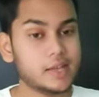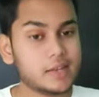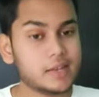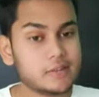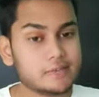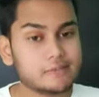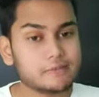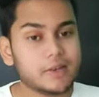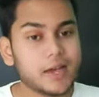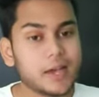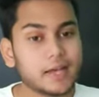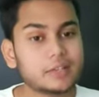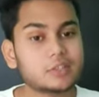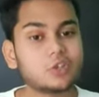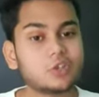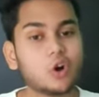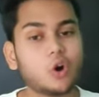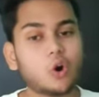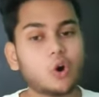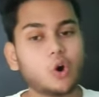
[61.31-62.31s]
In fact,
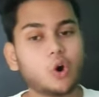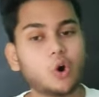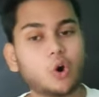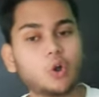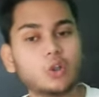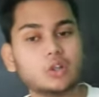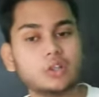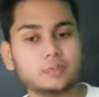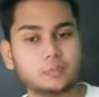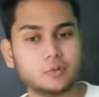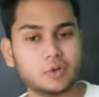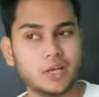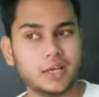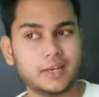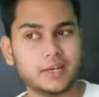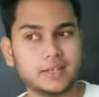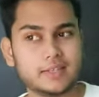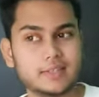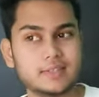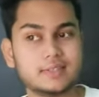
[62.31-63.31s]
all the
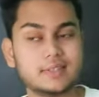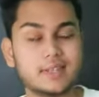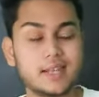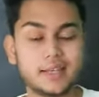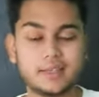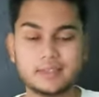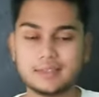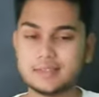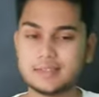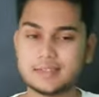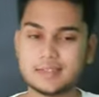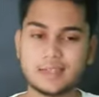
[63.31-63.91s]
polarities like